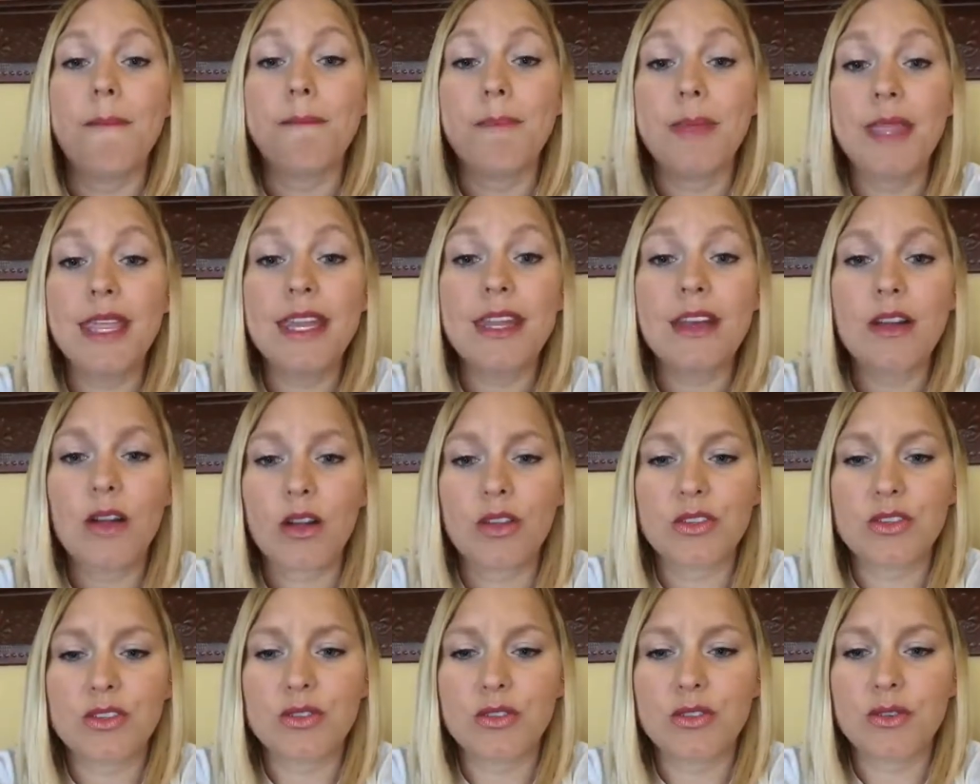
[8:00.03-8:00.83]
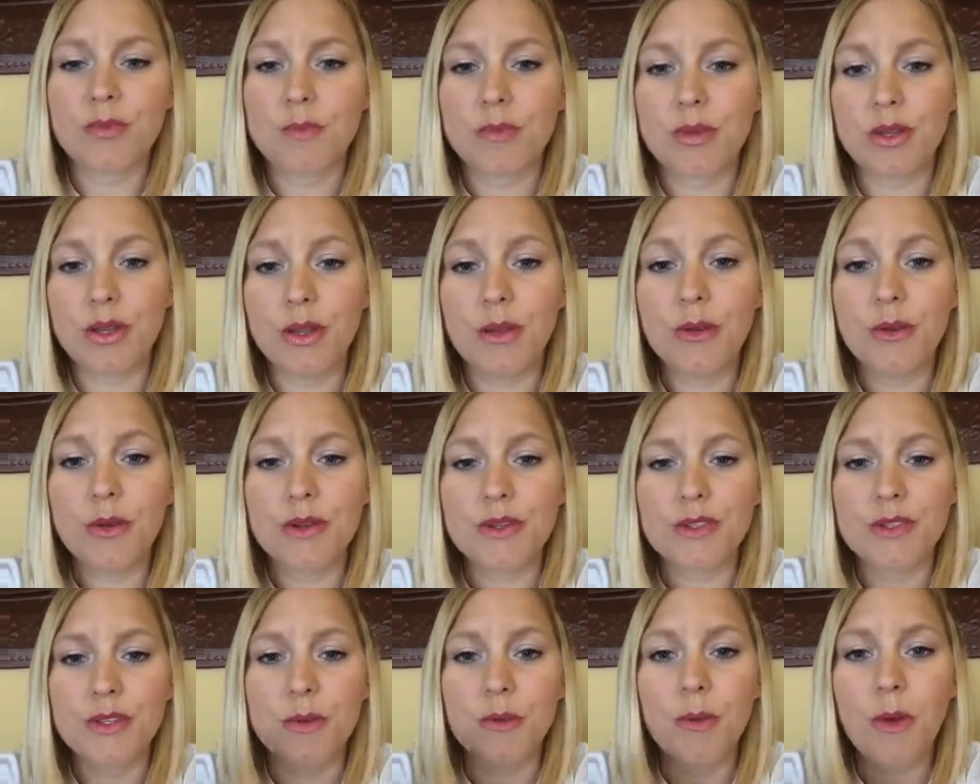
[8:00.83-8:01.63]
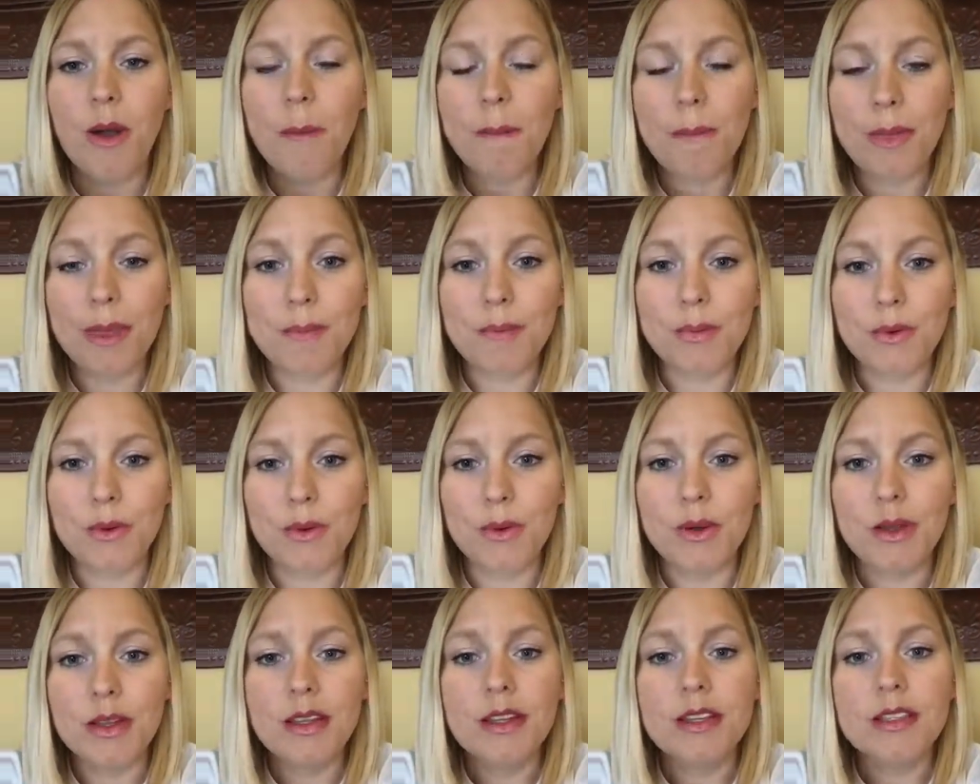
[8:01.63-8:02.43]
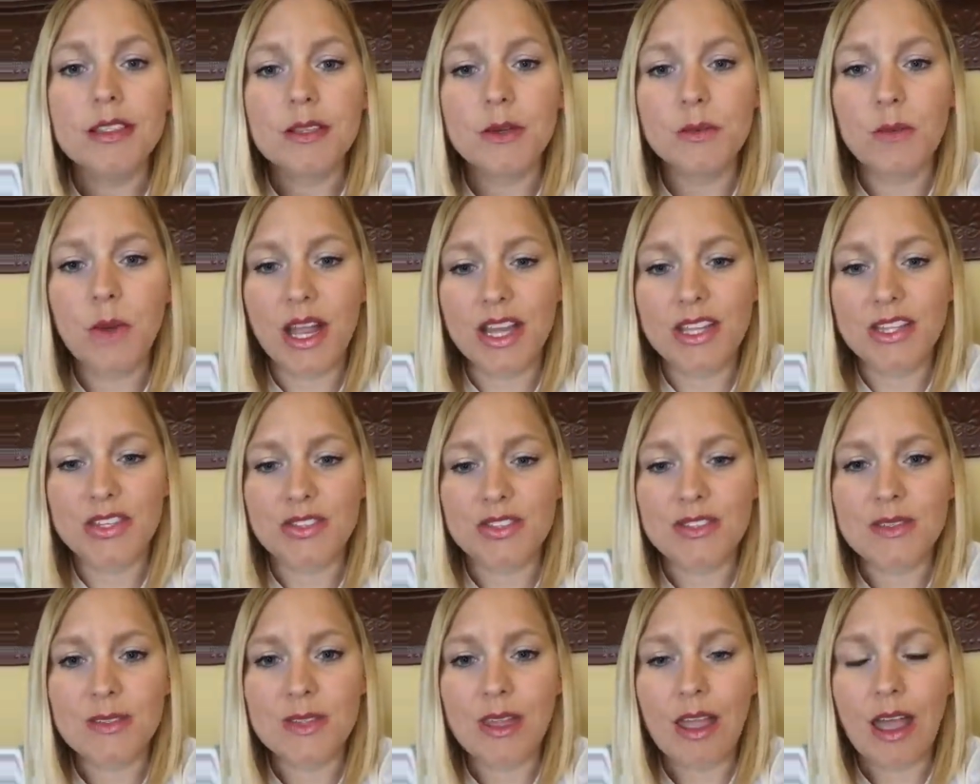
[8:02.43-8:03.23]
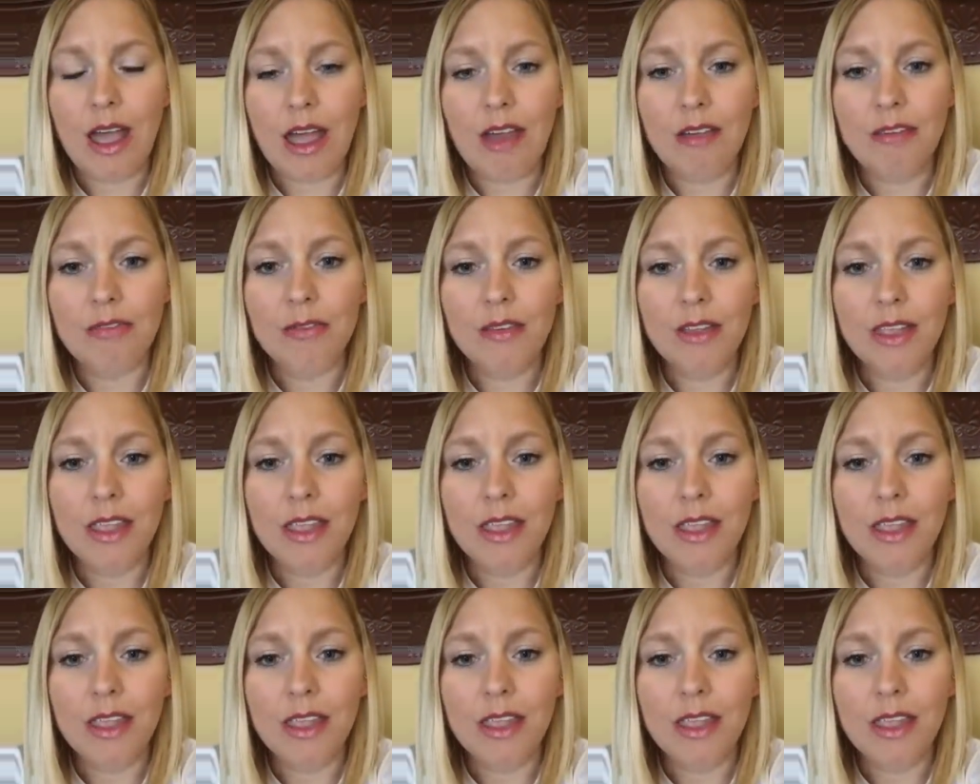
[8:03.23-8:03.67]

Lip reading: being an entrepreneur is you want people to watch your stuff.